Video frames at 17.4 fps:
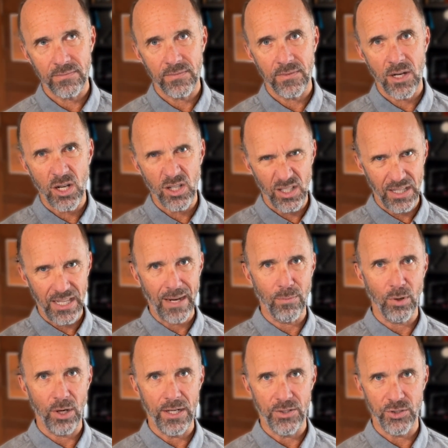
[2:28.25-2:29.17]
I'll
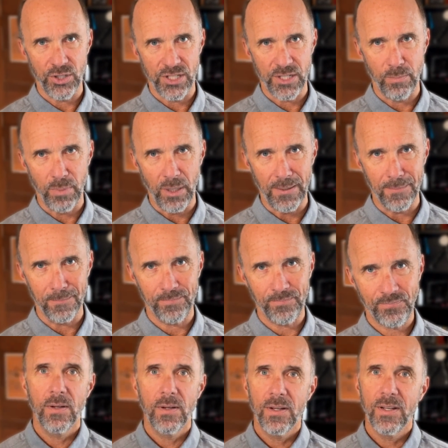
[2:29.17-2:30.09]
elaborate in just a bit.
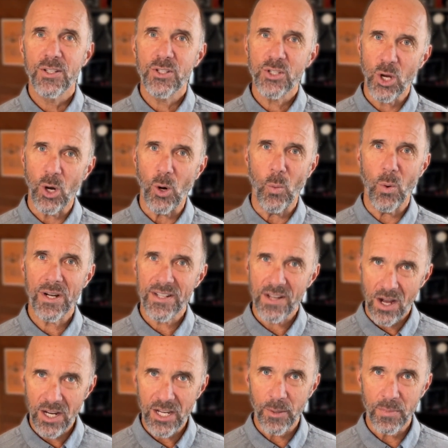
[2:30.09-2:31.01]
So what
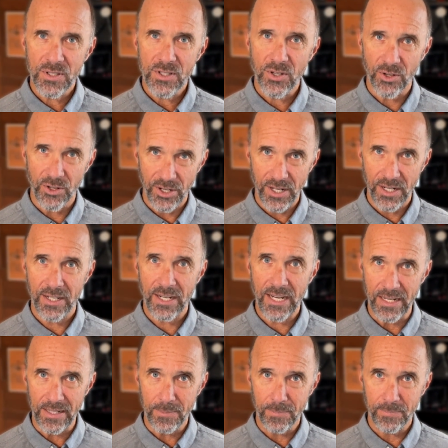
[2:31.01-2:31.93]
documents are you going to
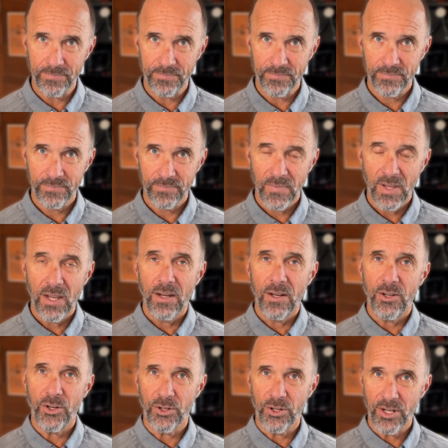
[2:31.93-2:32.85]
need?
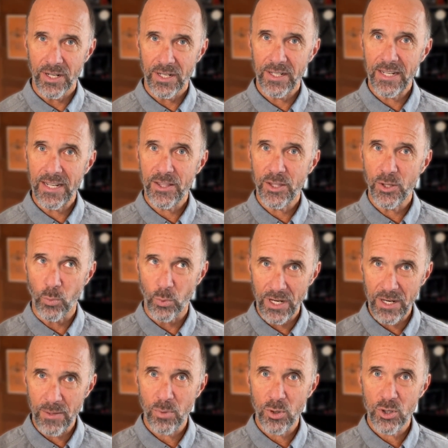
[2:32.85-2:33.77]
You're going to need the
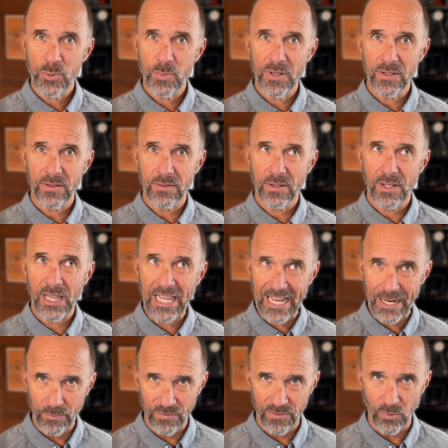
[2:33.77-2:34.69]
reimbursement
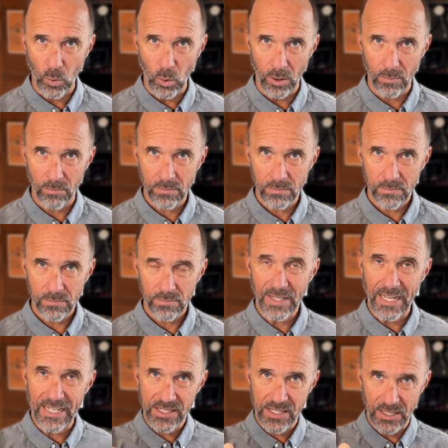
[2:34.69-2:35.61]
claim form.
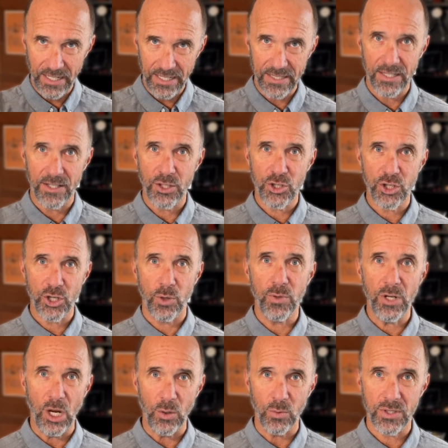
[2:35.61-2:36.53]
That's linked in the show
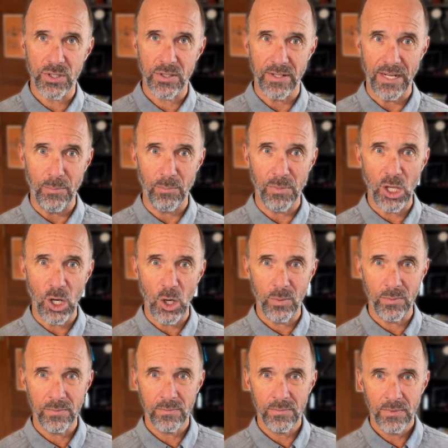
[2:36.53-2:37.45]
notes down
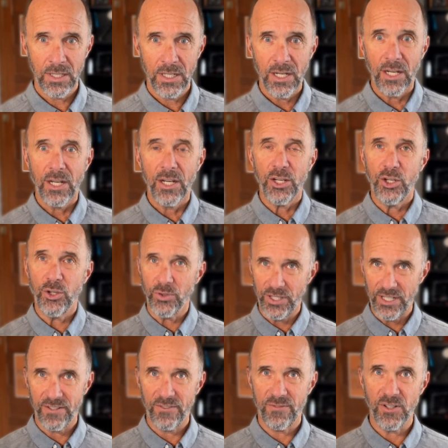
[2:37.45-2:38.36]
below. You'll
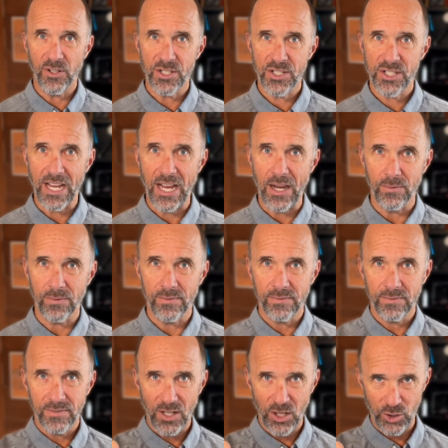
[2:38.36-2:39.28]
need to fill this out.
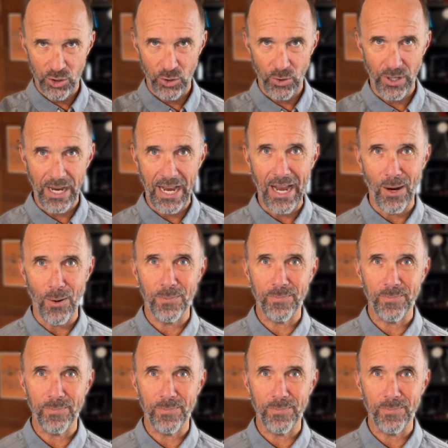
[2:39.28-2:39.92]
I'll show you how.